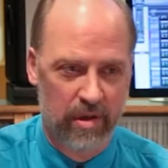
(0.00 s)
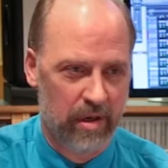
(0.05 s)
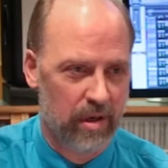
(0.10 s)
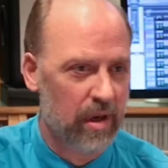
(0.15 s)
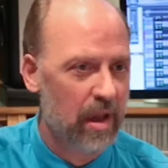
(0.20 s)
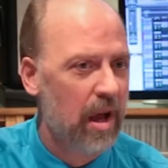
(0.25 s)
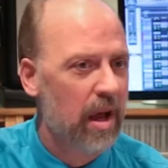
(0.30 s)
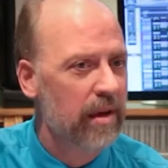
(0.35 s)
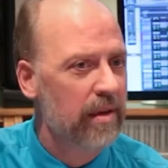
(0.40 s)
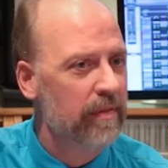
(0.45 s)
A
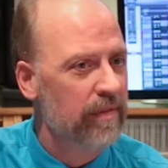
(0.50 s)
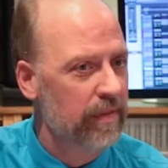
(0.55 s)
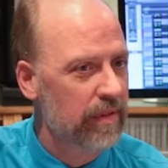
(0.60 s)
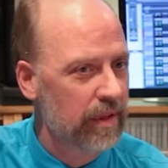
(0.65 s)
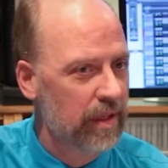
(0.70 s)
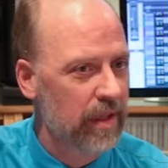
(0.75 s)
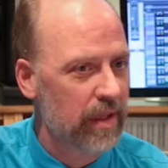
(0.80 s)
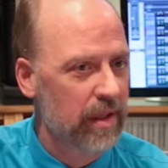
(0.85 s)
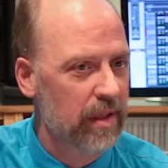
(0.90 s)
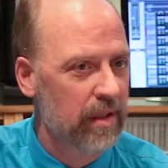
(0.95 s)
lot of
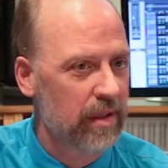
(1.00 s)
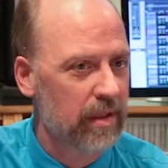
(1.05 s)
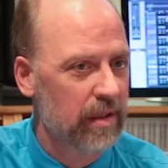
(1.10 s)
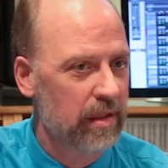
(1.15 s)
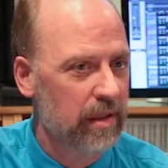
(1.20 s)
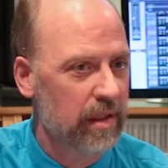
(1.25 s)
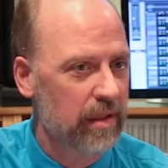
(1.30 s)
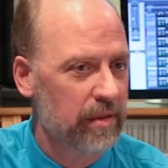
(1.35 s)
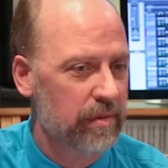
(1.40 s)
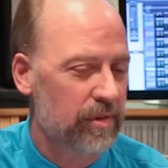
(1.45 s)

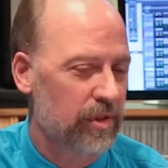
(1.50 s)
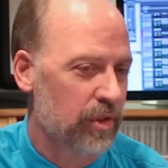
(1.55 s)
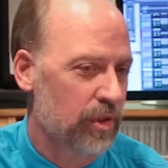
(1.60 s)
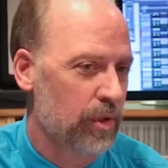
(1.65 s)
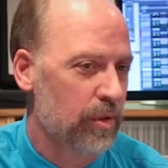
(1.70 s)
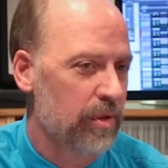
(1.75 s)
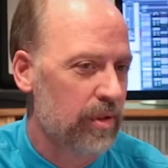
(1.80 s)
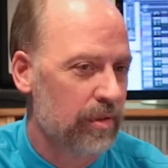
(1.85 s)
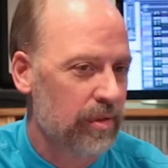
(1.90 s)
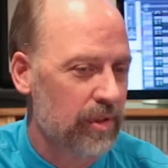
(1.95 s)
the
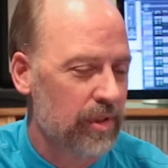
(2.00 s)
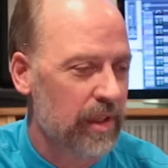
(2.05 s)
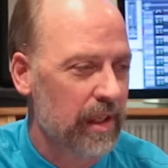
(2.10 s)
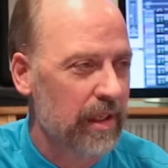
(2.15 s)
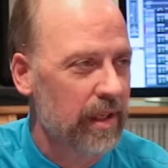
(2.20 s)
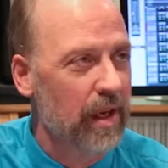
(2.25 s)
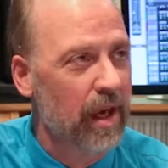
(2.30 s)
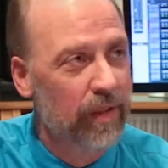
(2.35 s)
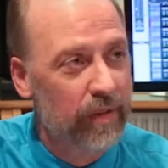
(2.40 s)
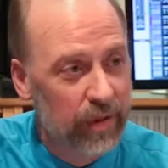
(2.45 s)
students
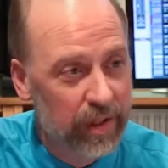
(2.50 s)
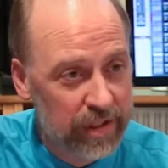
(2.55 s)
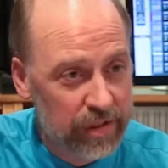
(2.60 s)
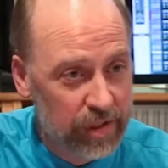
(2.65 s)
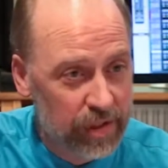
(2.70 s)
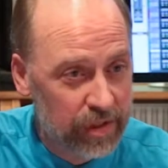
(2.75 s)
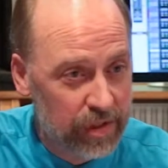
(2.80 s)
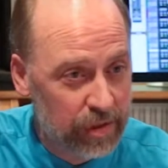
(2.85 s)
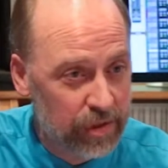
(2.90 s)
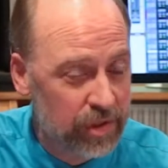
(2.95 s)
in other
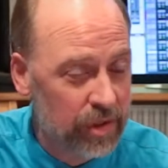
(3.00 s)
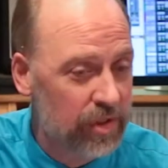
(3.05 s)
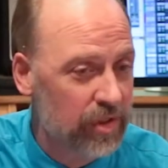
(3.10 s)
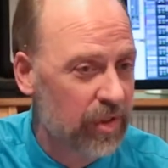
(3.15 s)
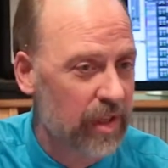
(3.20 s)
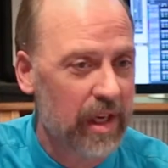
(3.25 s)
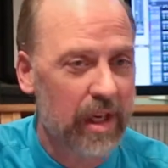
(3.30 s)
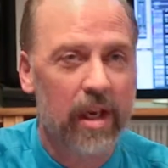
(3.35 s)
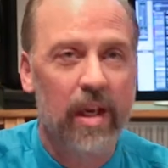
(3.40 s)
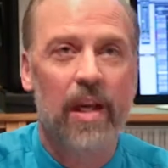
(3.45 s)
institutions,
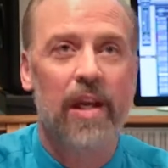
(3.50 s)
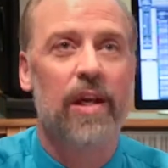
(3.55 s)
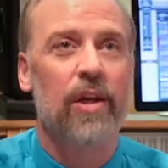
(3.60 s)
they